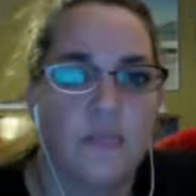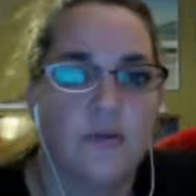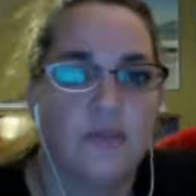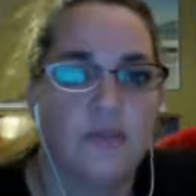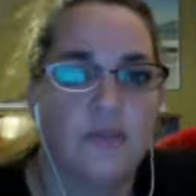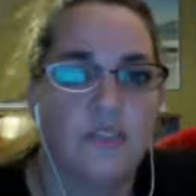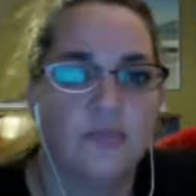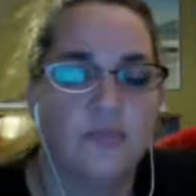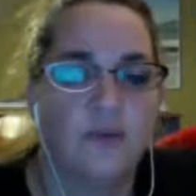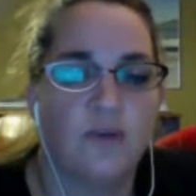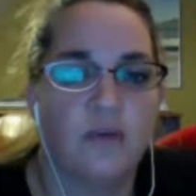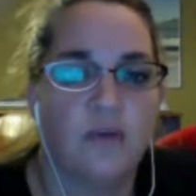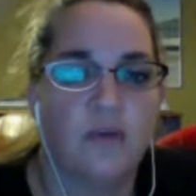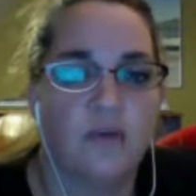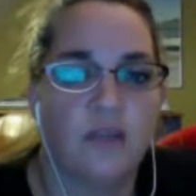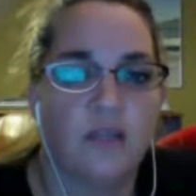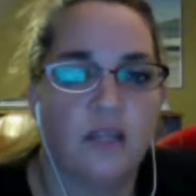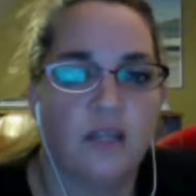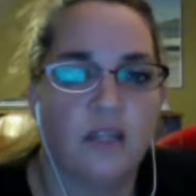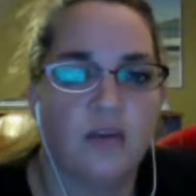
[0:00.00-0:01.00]
the
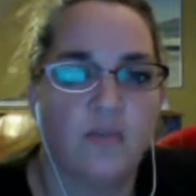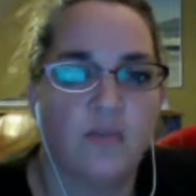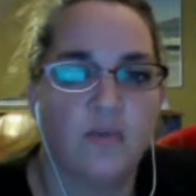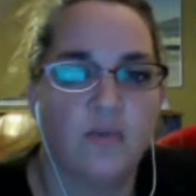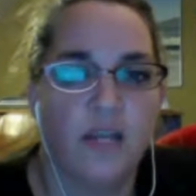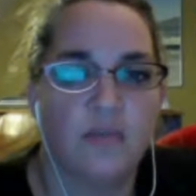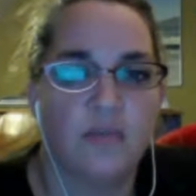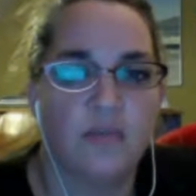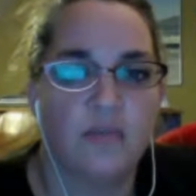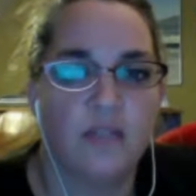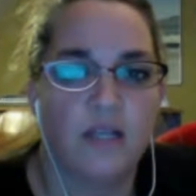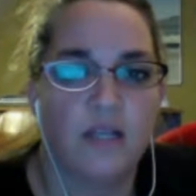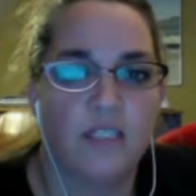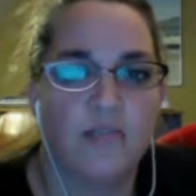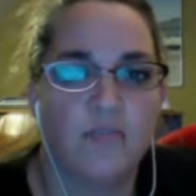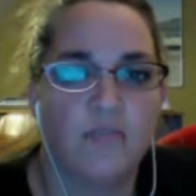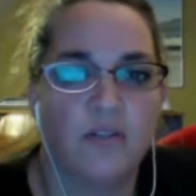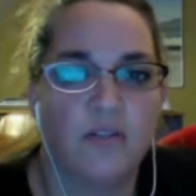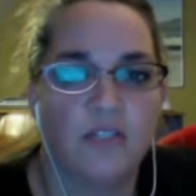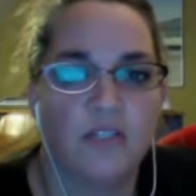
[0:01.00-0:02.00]
probability that a random selected
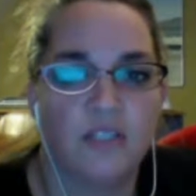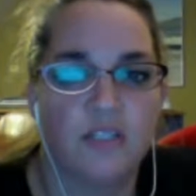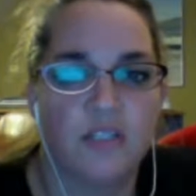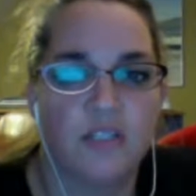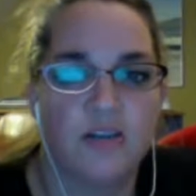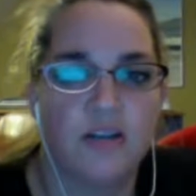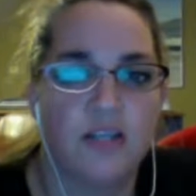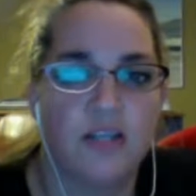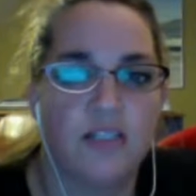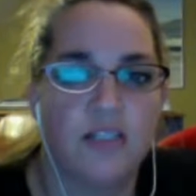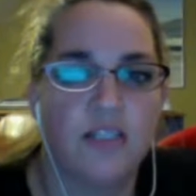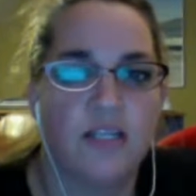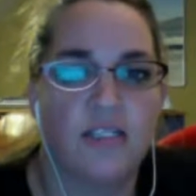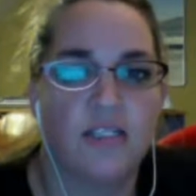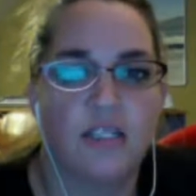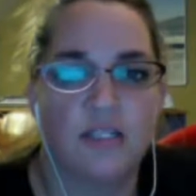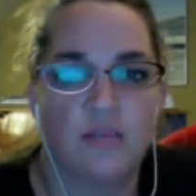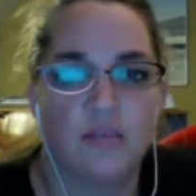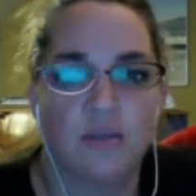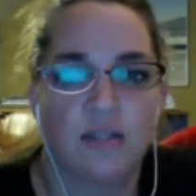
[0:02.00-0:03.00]
person in the United States
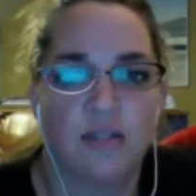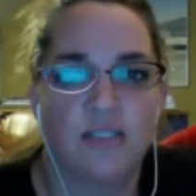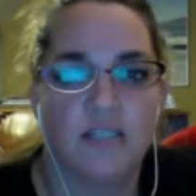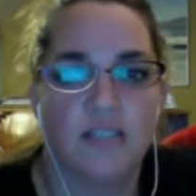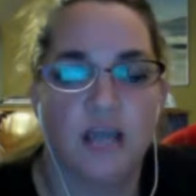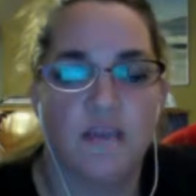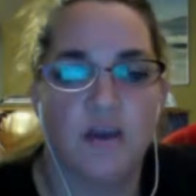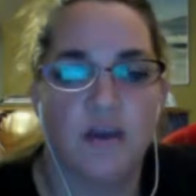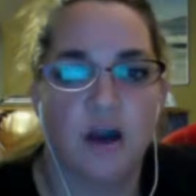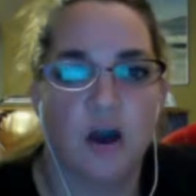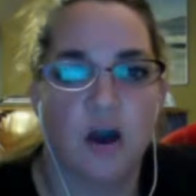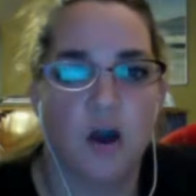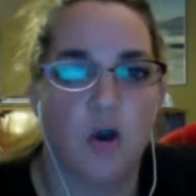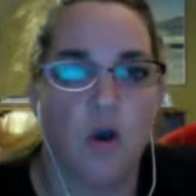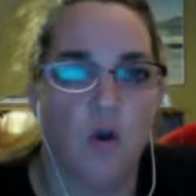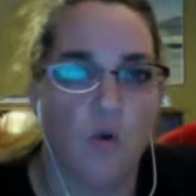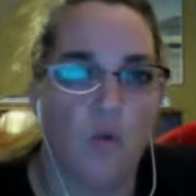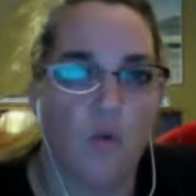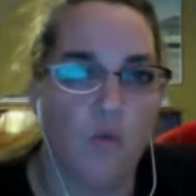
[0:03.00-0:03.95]
has a blood type O? Is